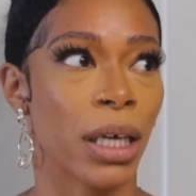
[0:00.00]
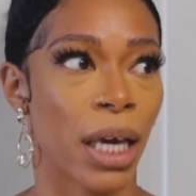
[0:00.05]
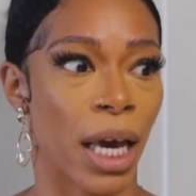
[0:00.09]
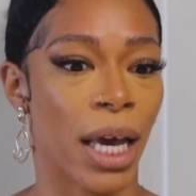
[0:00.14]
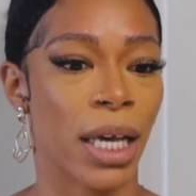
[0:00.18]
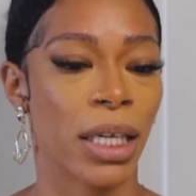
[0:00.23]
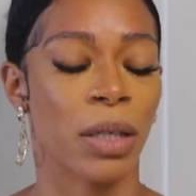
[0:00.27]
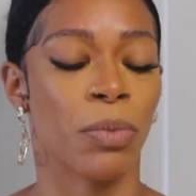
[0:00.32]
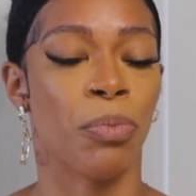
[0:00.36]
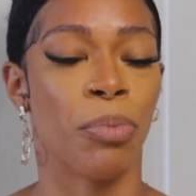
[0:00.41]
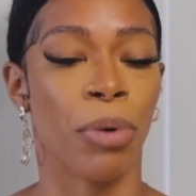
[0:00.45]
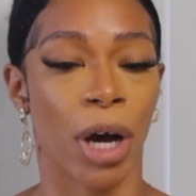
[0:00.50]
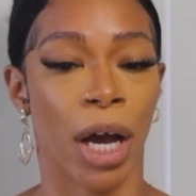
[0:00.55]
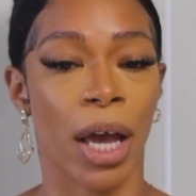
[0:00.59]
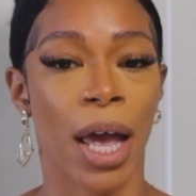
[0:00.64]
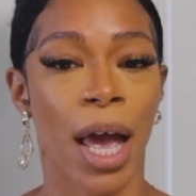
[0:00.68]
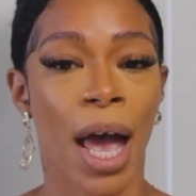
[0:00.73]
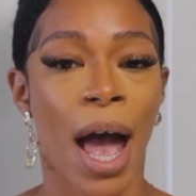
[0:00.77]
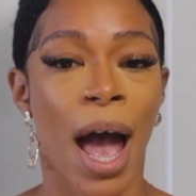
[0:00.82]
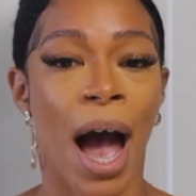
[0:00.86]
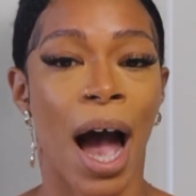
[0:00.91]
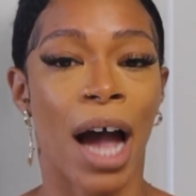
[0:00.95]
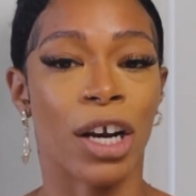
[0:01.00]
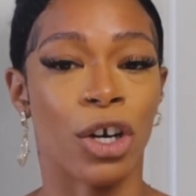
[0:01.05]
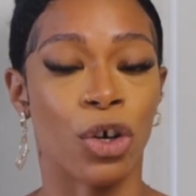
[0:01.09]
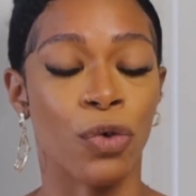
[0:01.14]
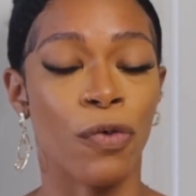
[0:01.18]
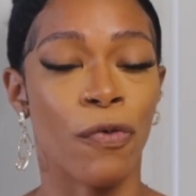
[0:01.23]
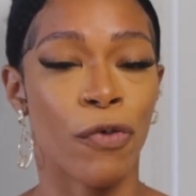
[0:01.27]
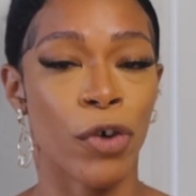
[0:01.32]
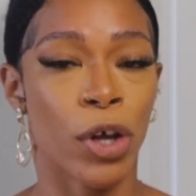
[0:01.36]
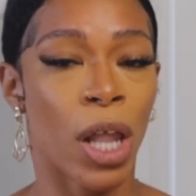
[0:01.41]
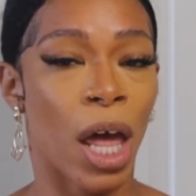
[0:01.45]
Yes, but I
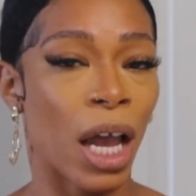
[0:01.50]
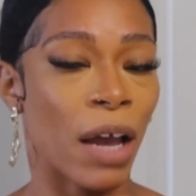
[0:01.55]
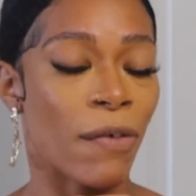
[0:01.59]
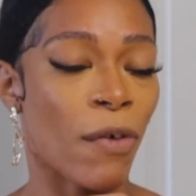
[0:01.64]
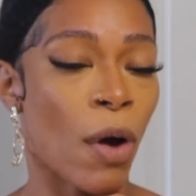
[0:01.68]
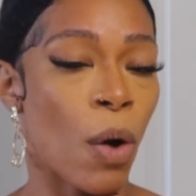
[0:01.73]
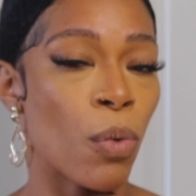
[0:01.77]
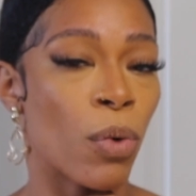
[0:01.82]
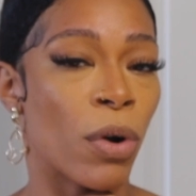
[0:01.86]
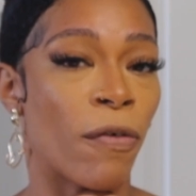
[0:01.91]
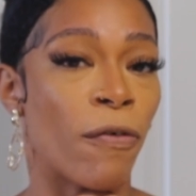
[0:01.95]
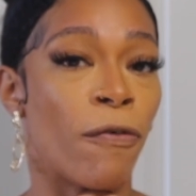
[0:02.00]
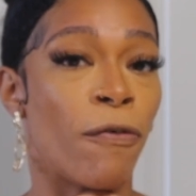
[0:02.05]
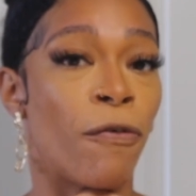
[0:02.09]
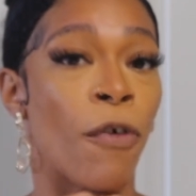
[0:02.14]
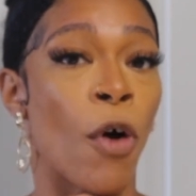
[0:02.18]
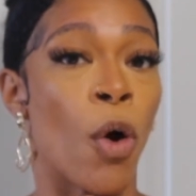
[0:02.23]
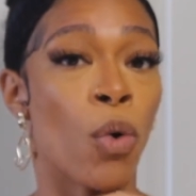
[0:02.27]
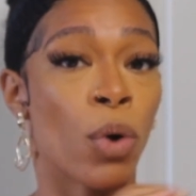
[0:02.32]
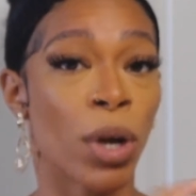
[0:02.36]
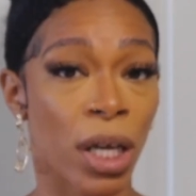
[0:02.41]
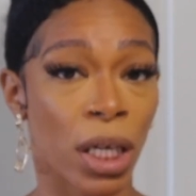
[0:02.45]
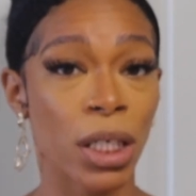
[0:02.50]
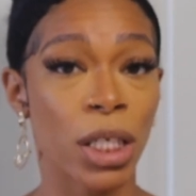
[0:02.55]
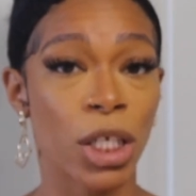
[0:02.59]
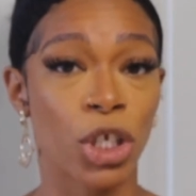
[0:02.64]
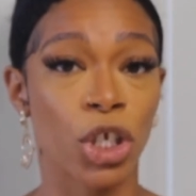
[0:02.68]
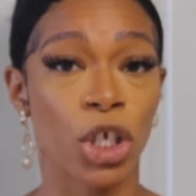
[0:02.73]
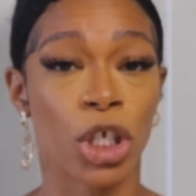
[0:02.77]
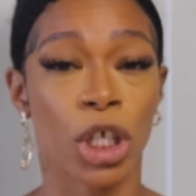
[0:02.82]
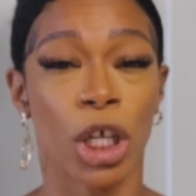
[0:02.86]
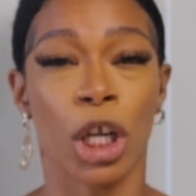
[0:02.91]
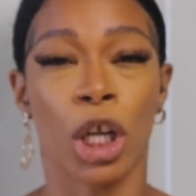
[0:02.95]
do feel like if I would have
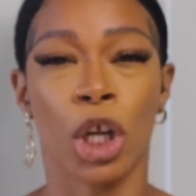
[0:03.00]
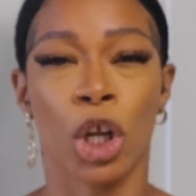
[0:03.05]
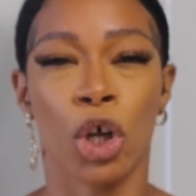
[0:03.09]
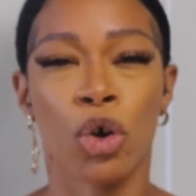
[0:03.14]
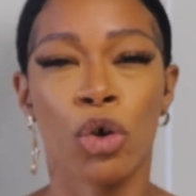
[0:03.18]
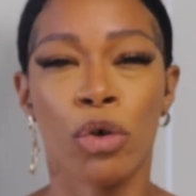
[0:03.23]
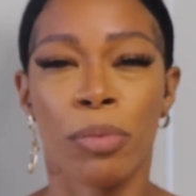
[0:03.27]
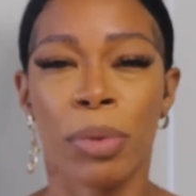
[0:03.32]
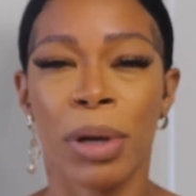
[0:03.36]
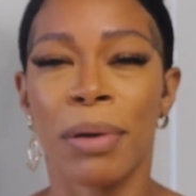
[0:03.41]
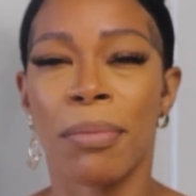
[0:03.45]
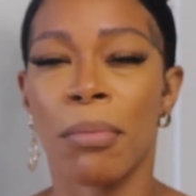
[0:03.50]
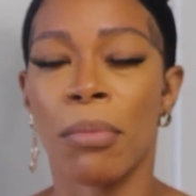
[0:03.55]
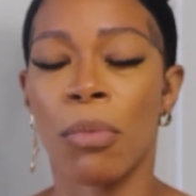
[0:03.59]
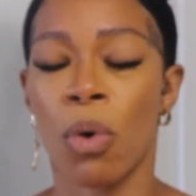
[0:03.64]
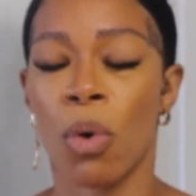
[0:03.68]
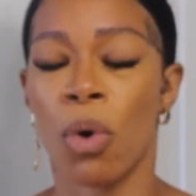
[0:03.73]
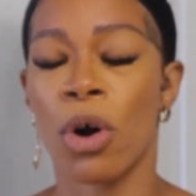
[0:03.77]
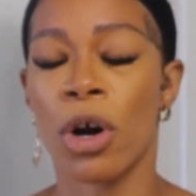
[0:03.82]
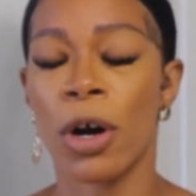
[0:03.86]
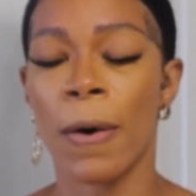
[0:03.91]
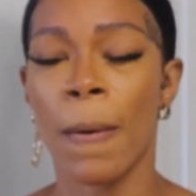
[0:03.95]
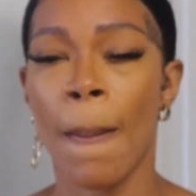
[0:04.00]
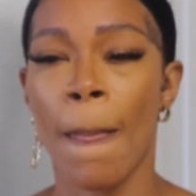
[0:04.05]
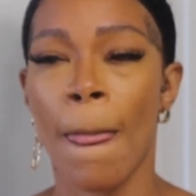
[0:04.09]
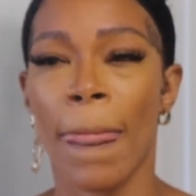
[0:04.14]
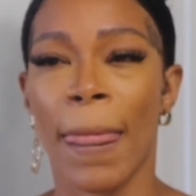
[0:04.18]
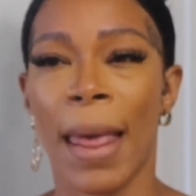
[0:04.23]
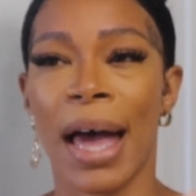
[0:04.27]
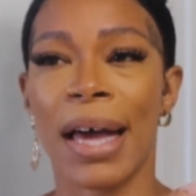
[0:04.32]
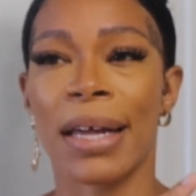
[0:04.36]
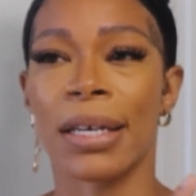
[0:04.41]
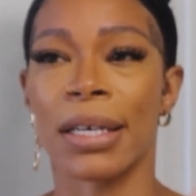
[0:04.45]
focused just a little bit more,
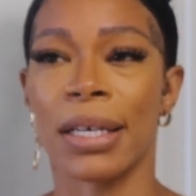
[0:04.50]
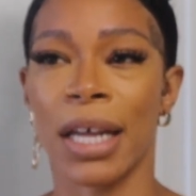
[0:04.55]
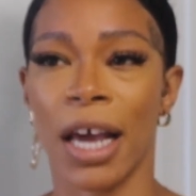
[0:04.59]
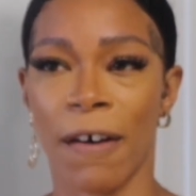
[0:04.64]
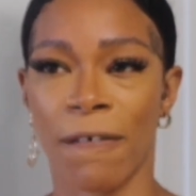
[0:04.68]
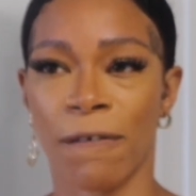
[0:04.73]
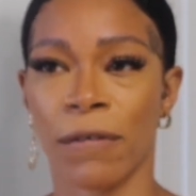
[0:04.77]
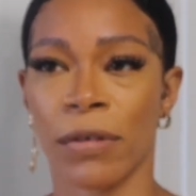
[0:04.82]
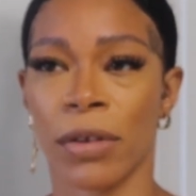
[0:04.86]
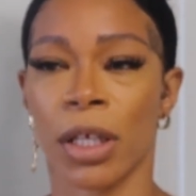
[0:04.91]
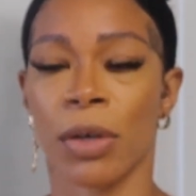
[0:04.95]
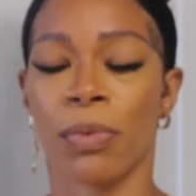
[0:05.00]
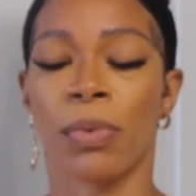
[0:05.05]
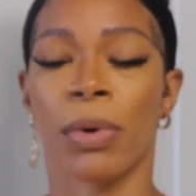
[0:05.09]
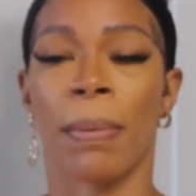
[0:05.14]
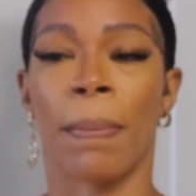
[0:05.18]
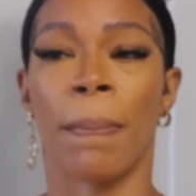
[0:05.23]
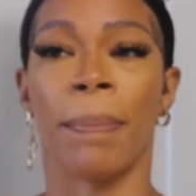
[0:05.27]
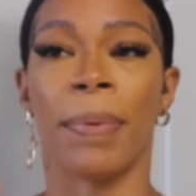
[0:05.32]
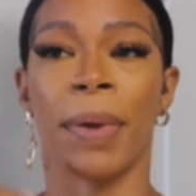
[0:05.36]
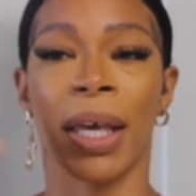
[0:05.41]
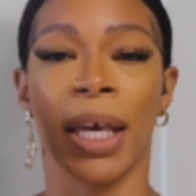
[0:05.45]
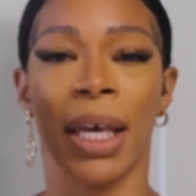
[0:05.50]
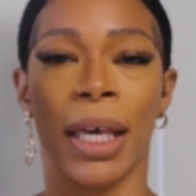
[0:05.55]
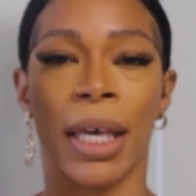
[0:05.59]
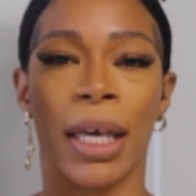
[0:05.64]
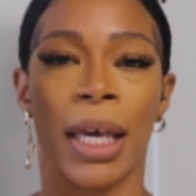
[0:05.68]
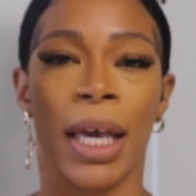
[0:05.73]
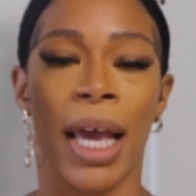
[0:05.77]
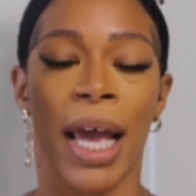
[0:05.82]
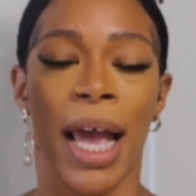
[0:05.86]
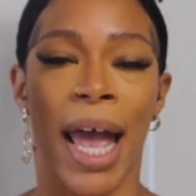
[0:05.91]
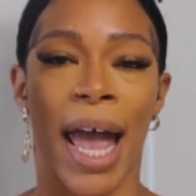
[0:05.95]
I definitely would
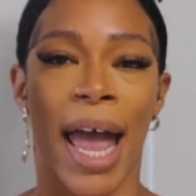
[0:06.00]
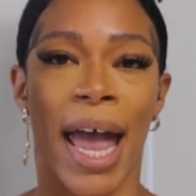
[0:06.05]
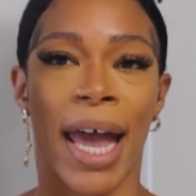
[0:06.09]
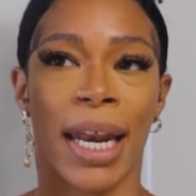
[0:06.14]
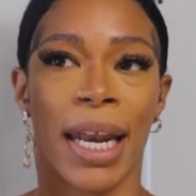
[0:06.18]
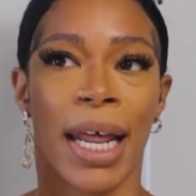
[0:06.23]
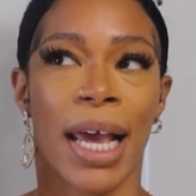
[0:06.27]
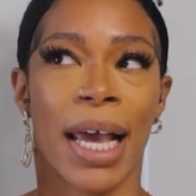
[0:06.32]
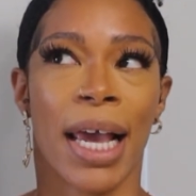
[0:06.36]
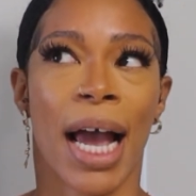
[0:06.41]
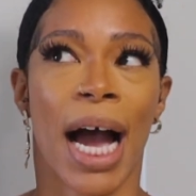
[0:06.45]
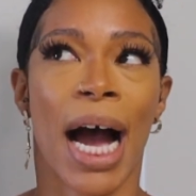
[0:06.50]
be at a